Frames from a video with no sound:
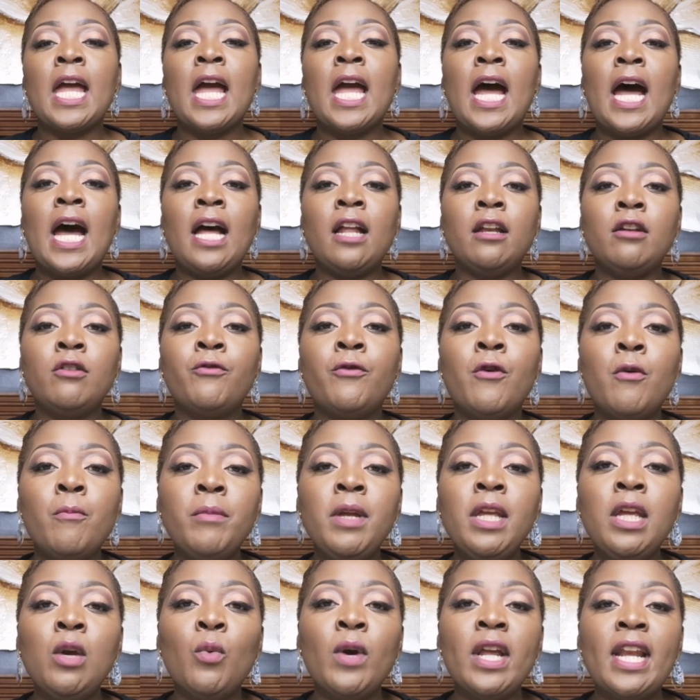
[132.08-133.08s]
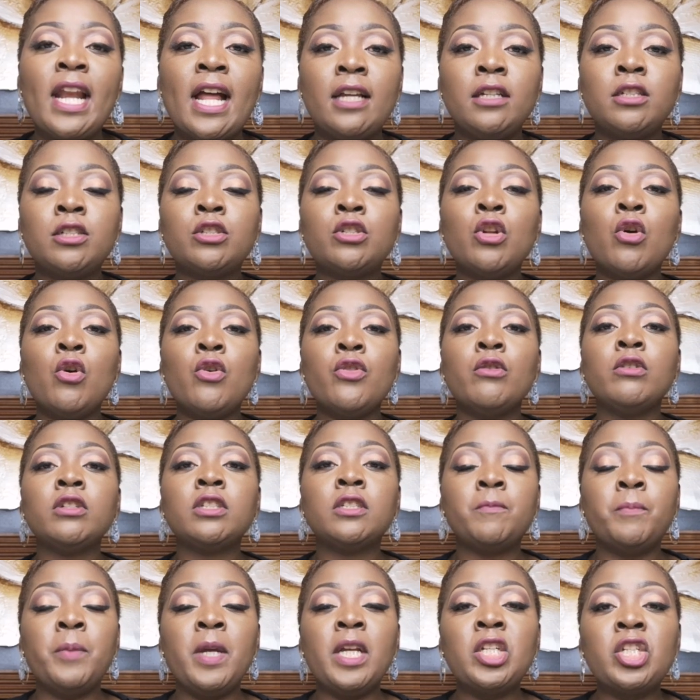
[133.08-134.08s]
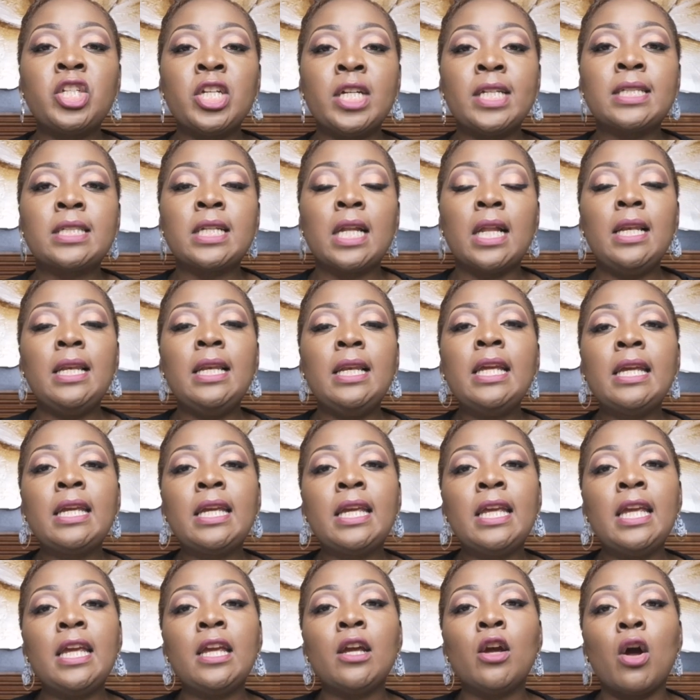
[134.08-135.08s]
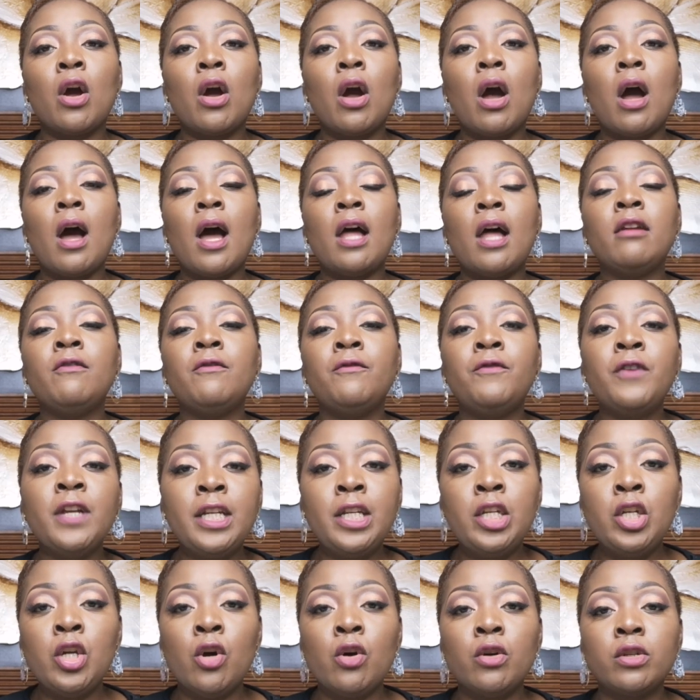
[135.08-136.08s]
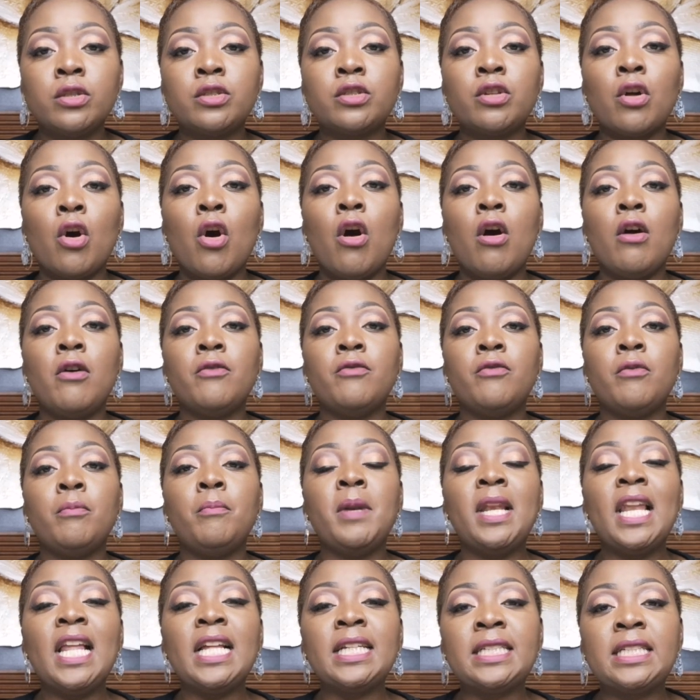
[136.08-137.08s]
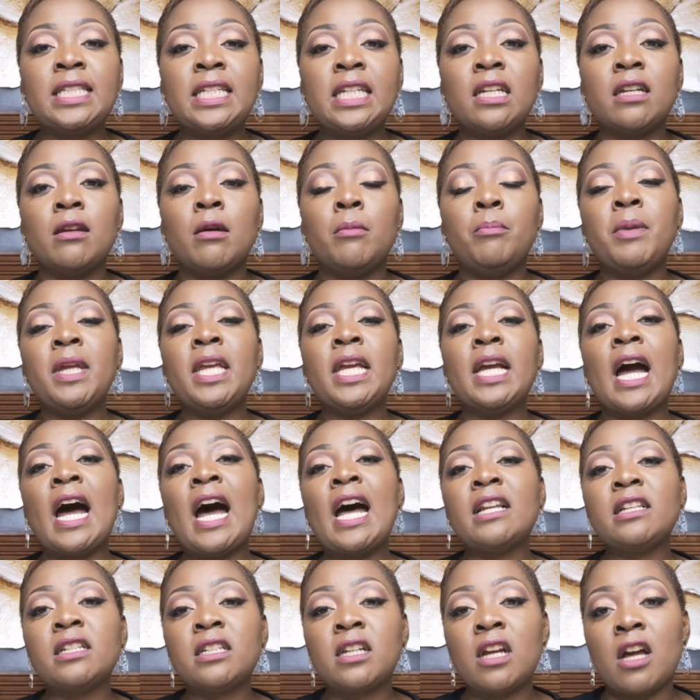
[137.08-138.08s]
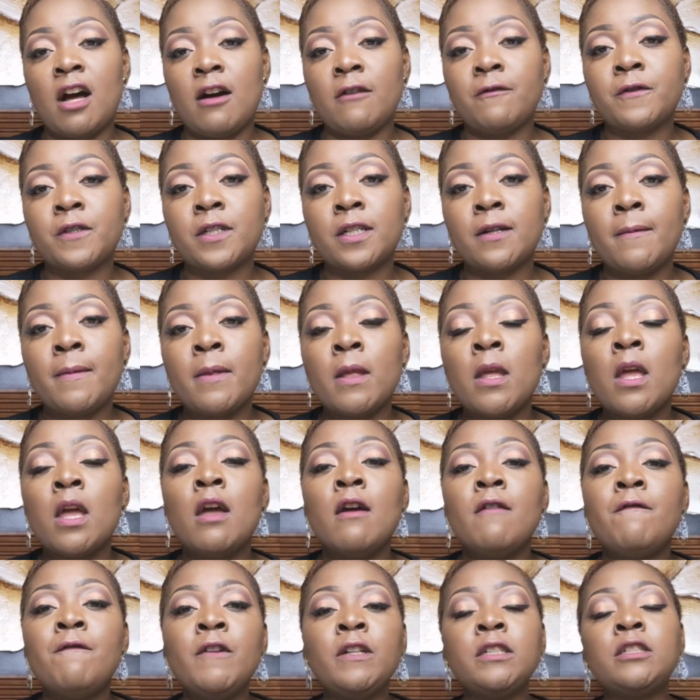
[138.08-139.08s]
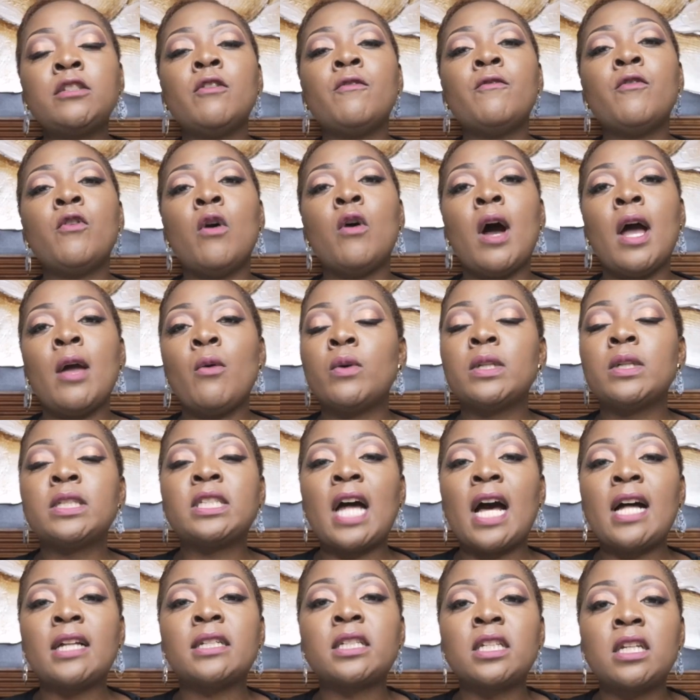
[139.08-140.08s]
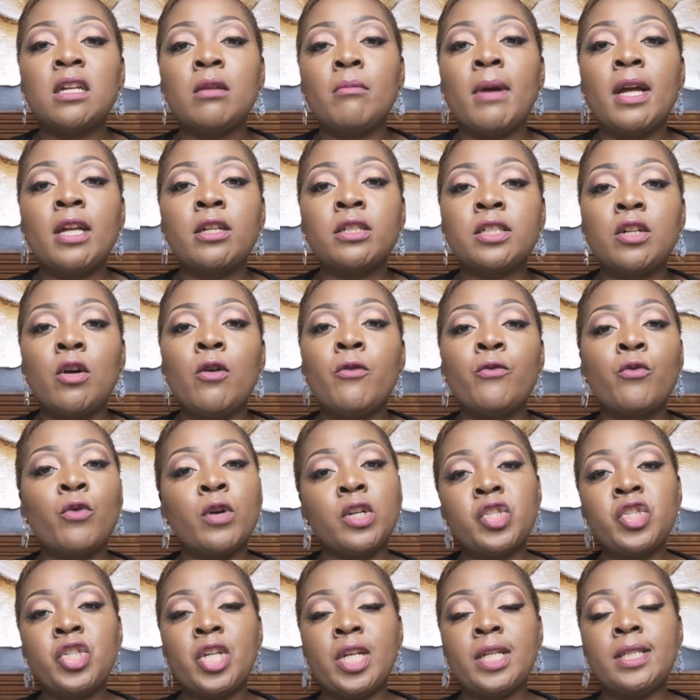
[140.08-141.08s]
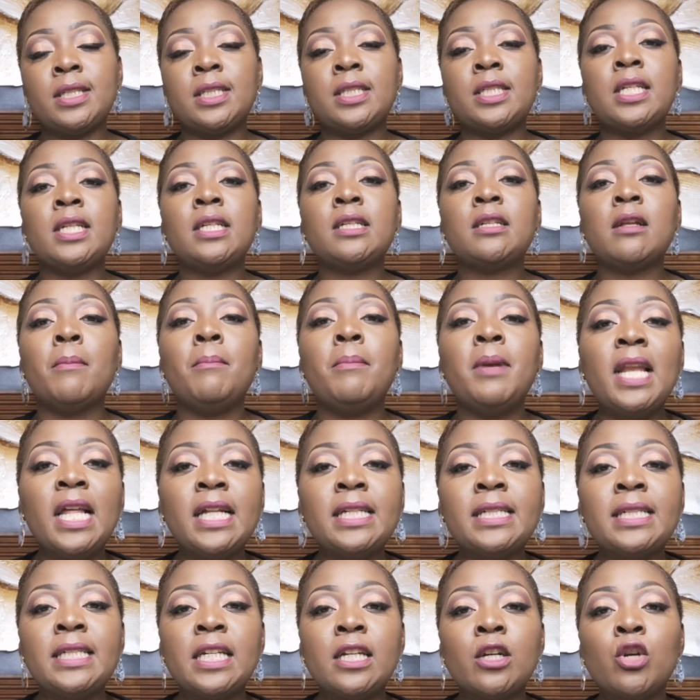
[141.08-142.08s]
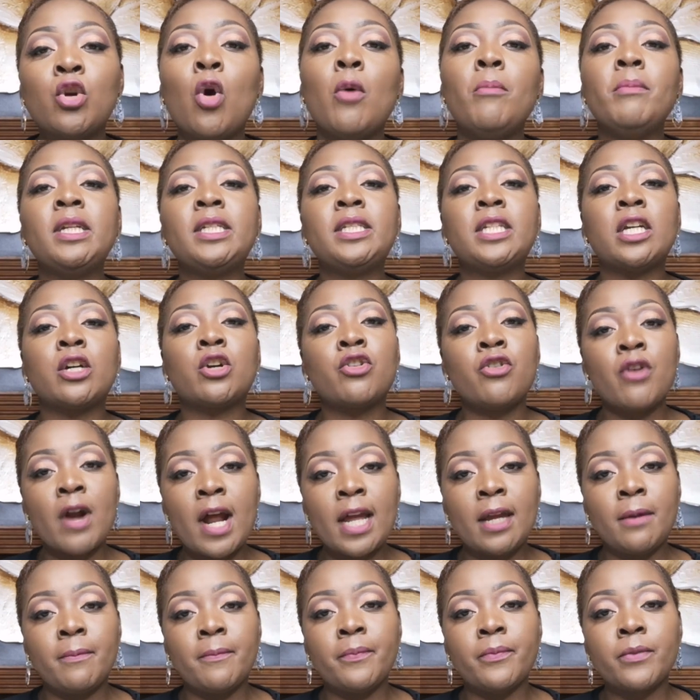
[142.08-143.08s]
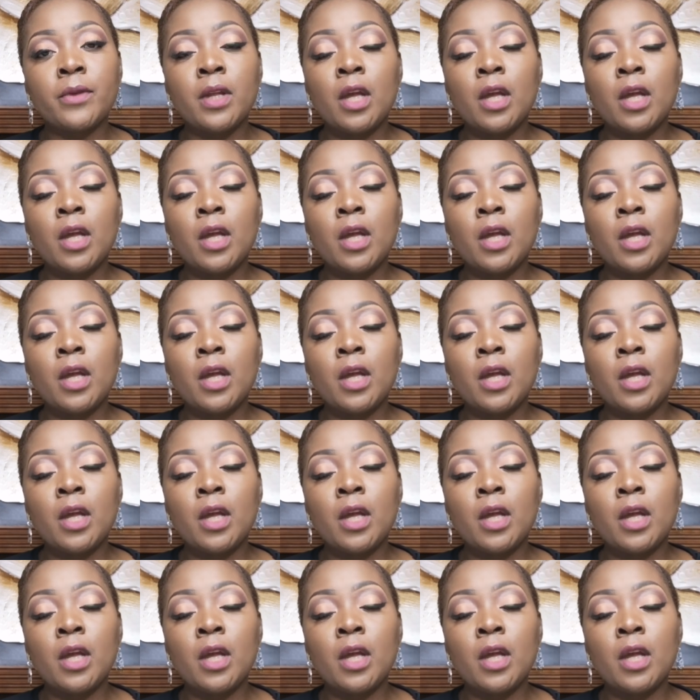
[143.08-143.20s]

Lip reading: And for me, when I saw those pictures leaking and videos of Blessing being handcuffed, first of all, I was asking myself questions. Did Blessing commit a crime?